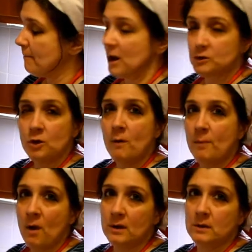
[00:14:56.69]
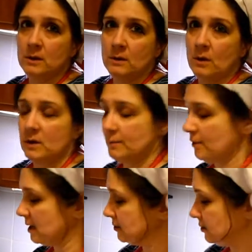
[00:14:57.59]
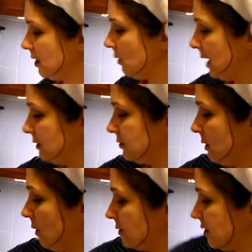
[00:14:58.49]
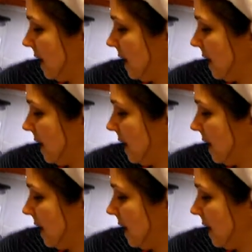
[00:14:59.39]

But it's all part of the learning process. Okay, so our